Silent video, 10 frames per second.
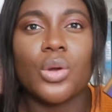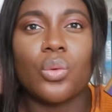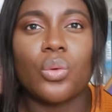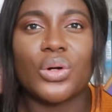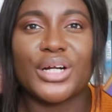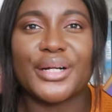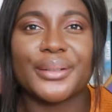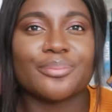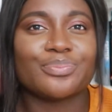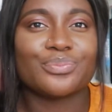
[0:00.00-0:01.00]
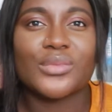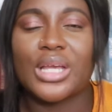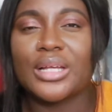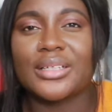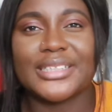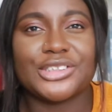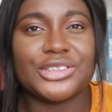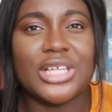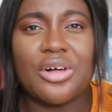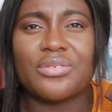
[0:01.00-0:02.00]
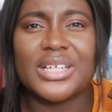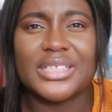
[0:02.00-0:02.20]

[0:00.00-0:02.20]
or gets herself